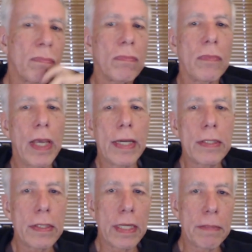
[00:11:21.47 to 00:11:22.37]
Yeah,
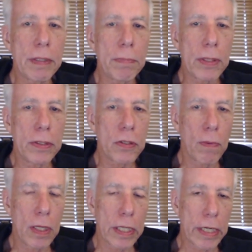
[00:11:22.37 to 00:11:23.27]
he's letting me build this
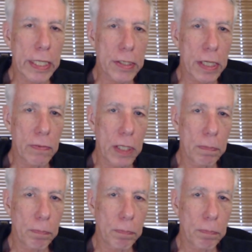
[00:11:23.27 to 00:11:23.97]
wall here. I guess I will.